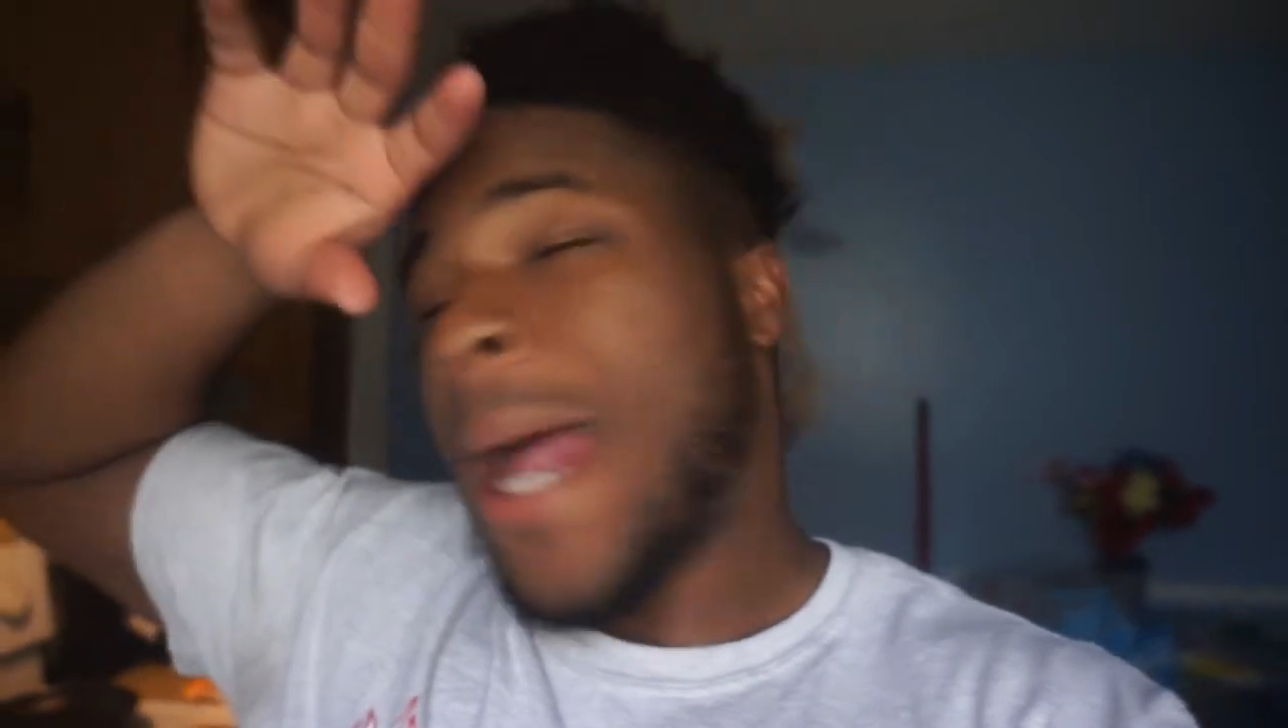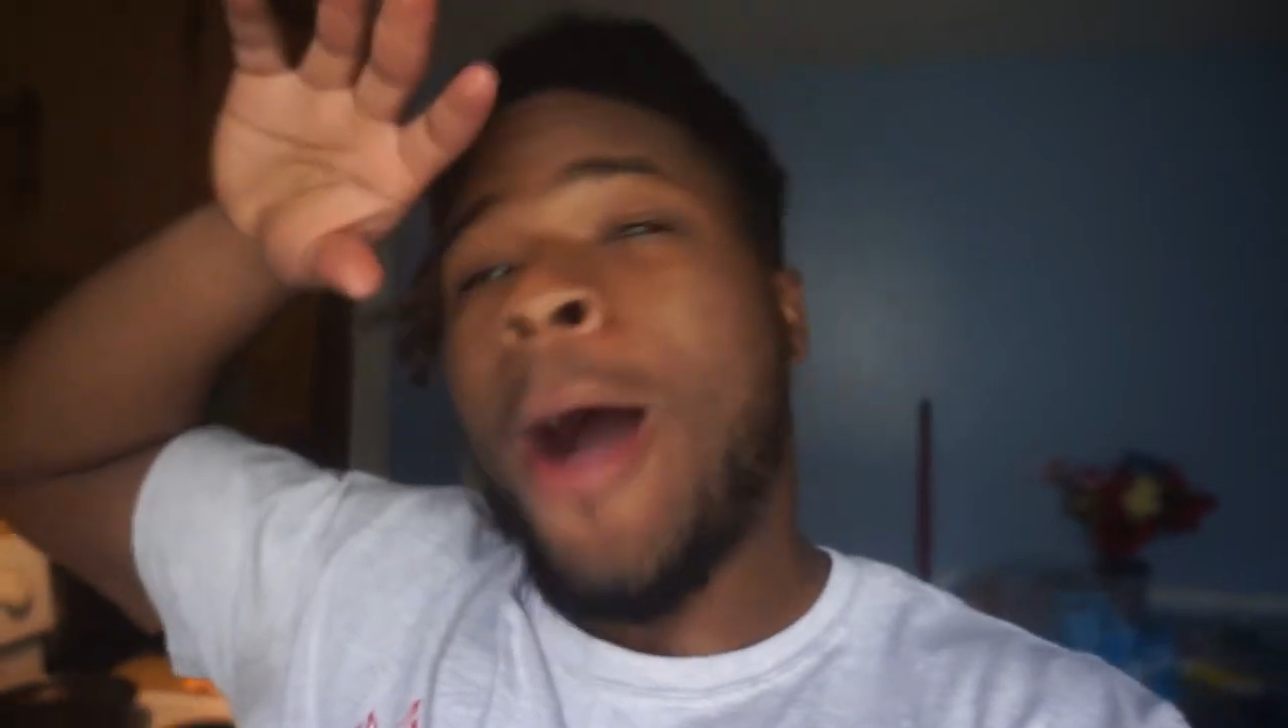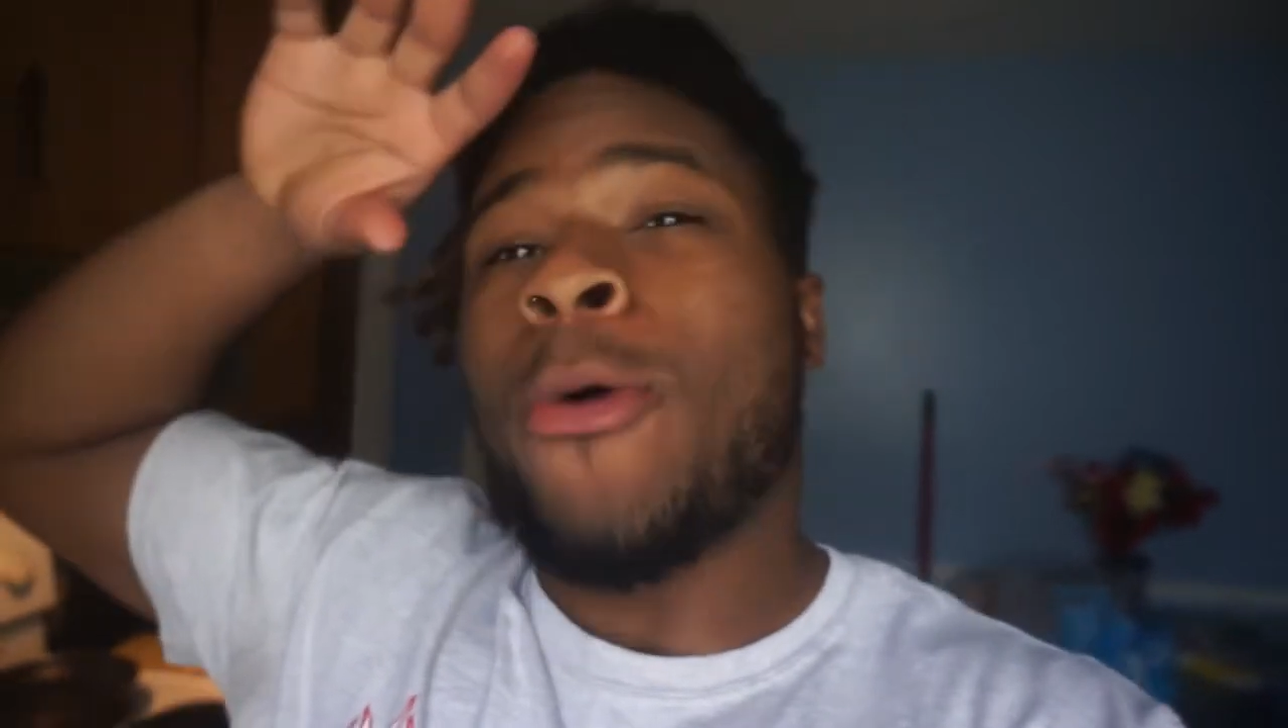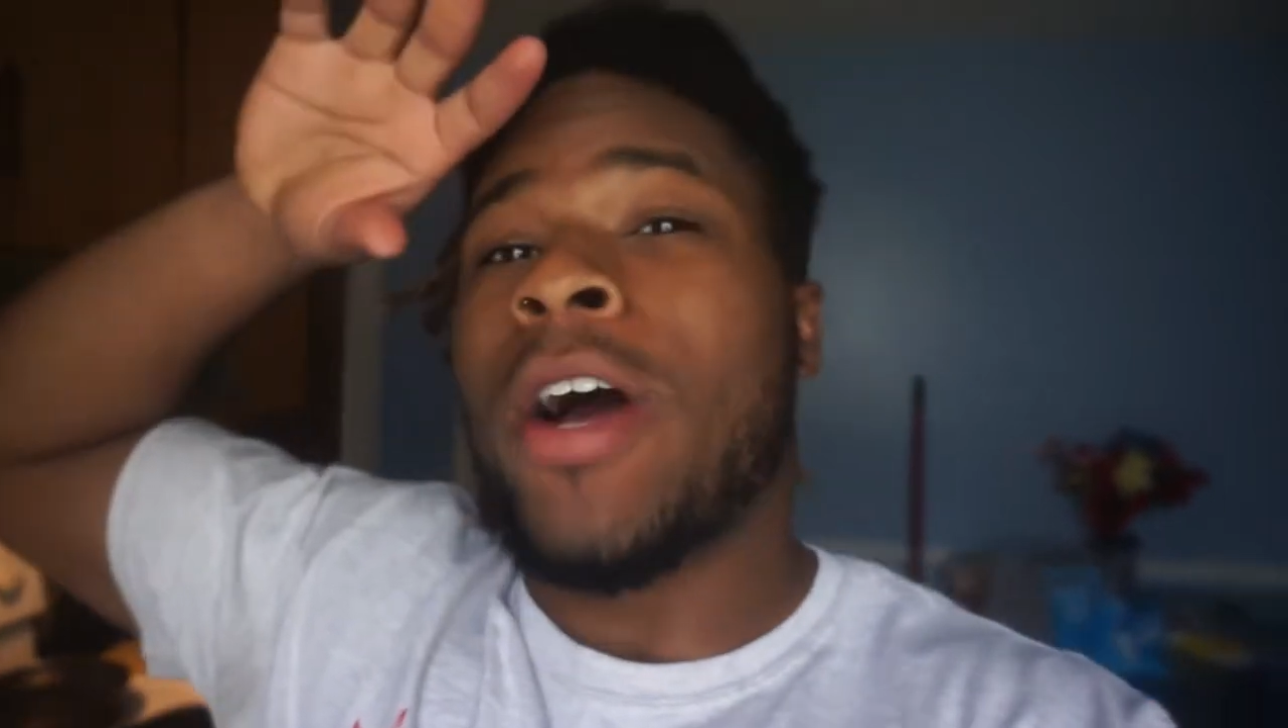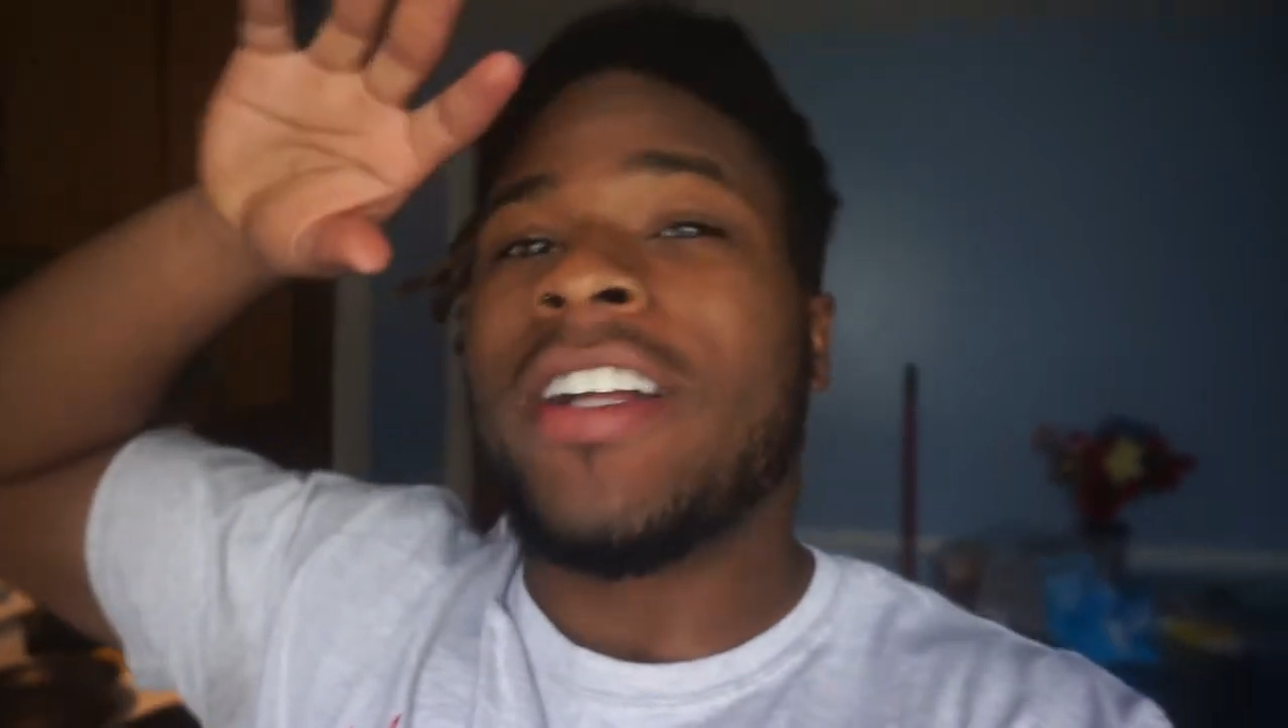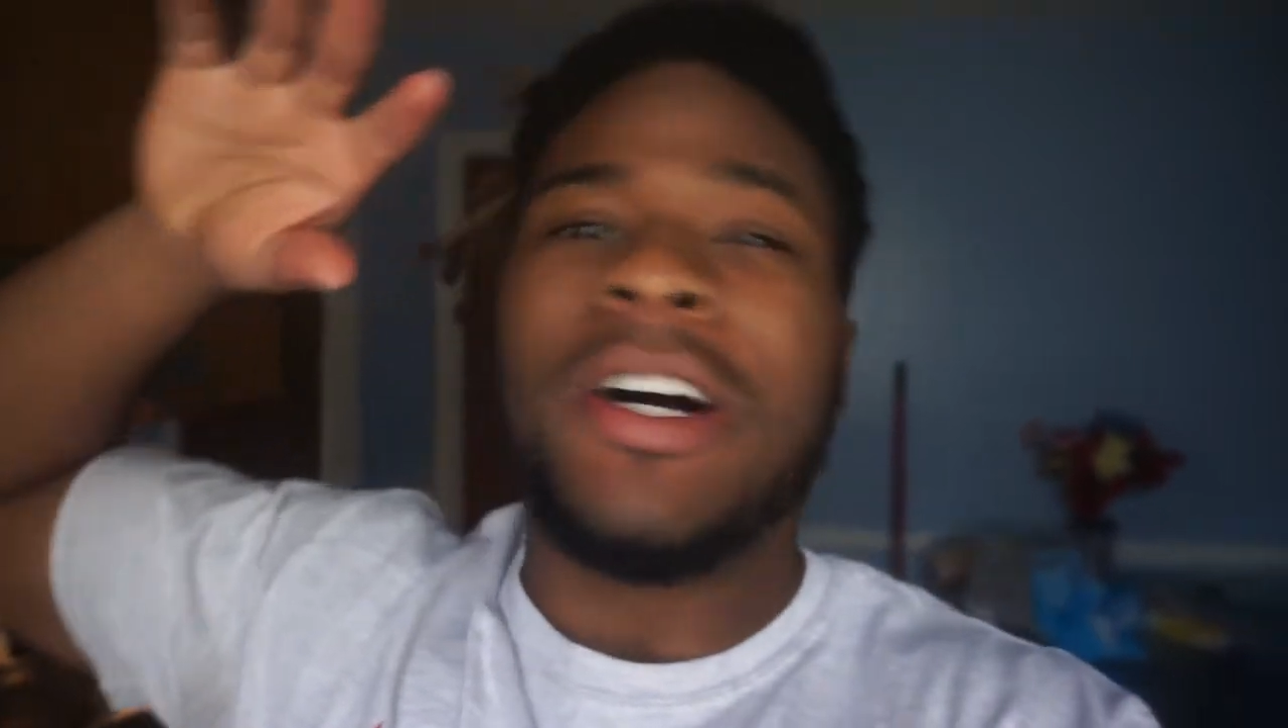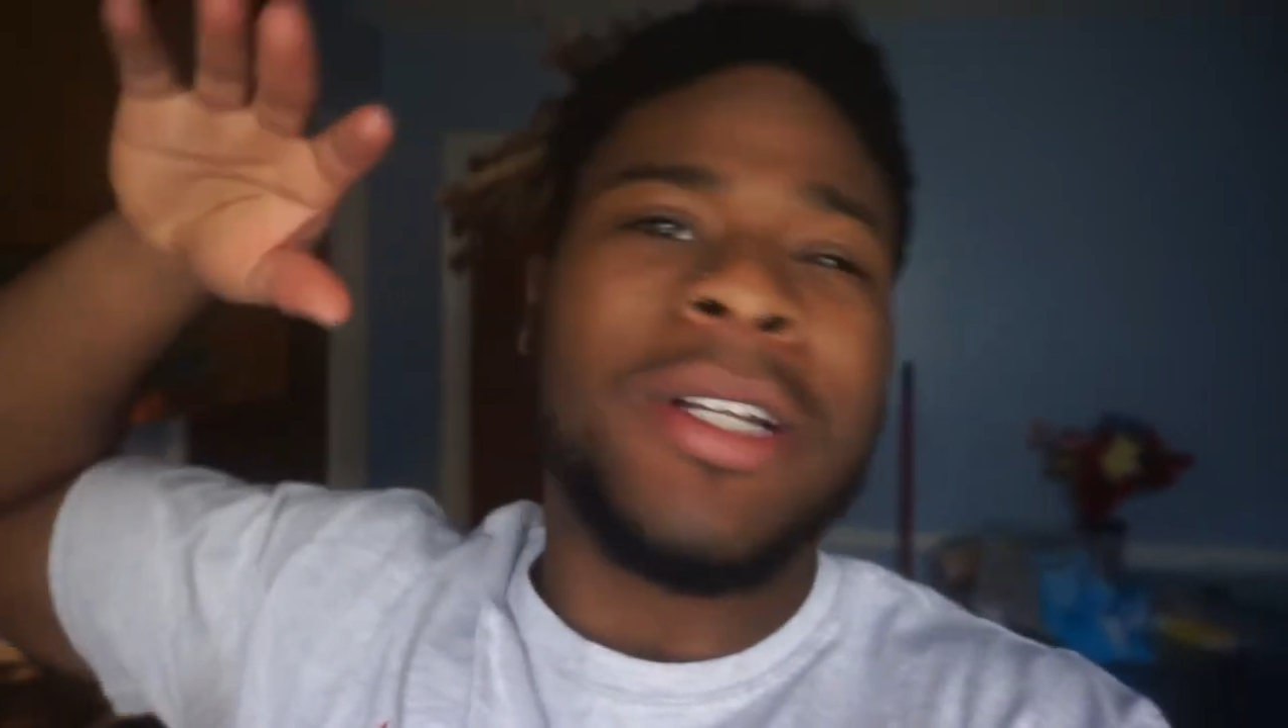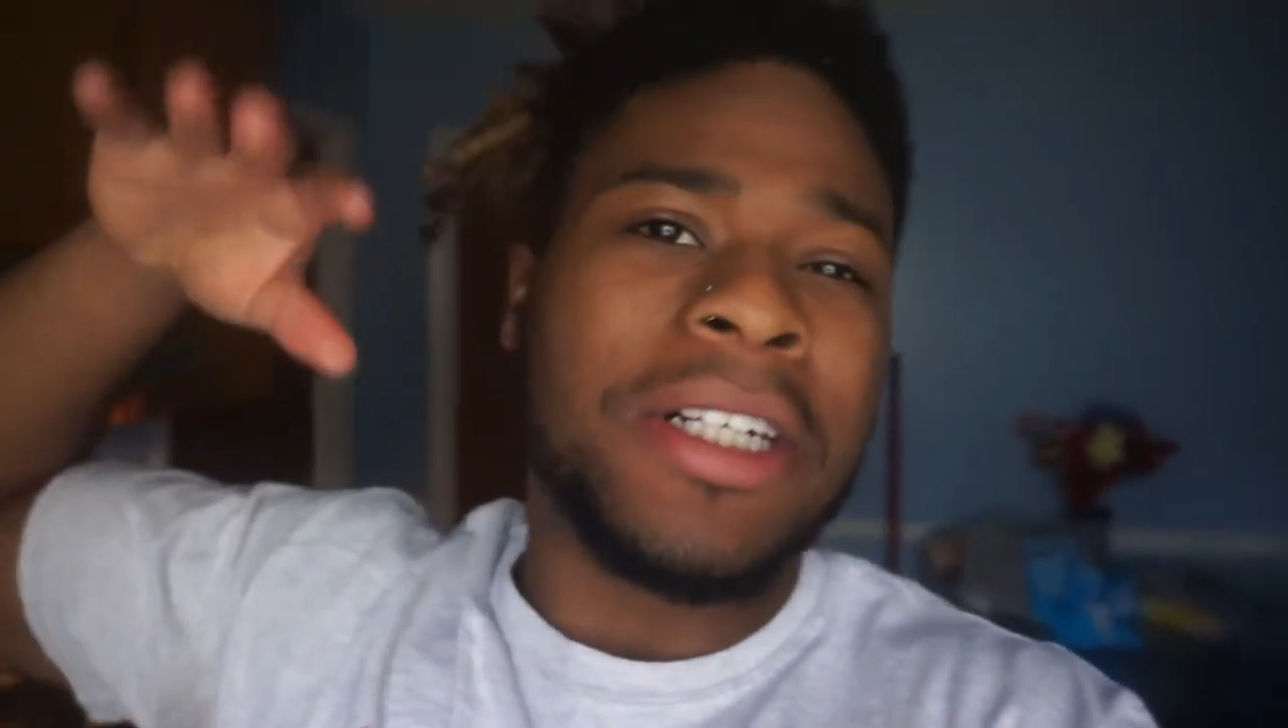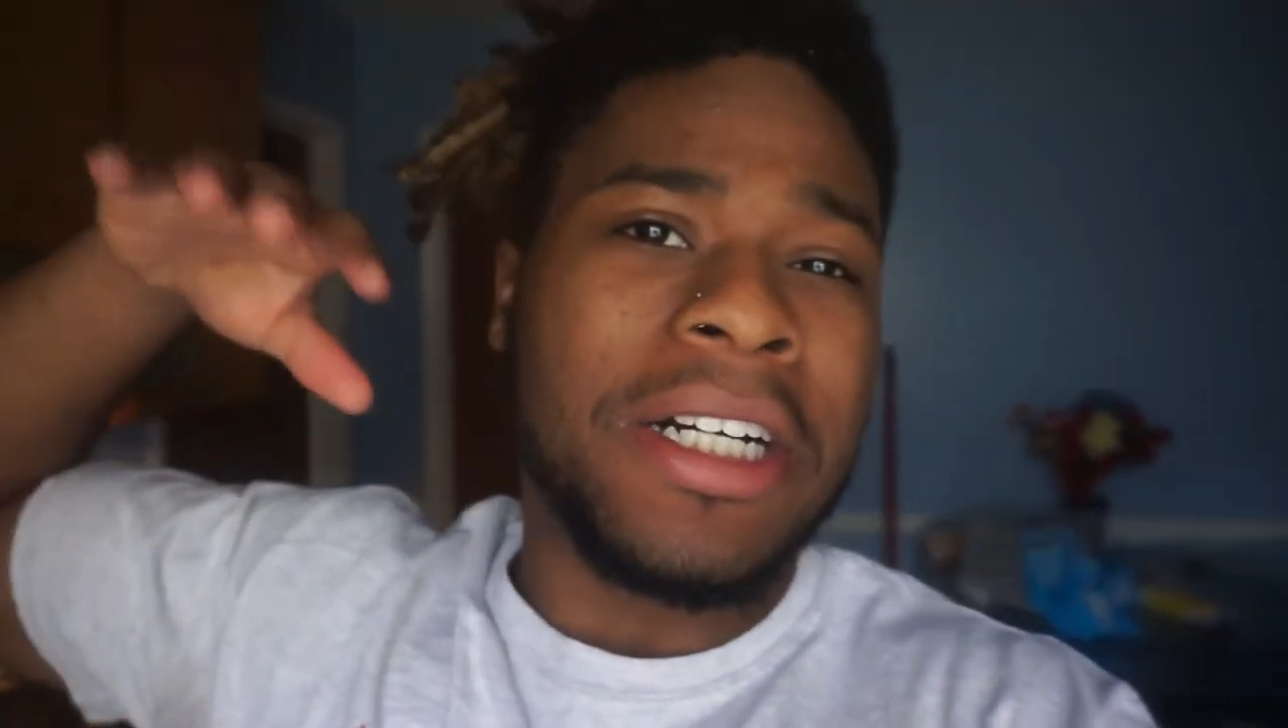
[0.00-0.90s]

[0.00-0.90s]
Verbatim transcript: I was gonna have other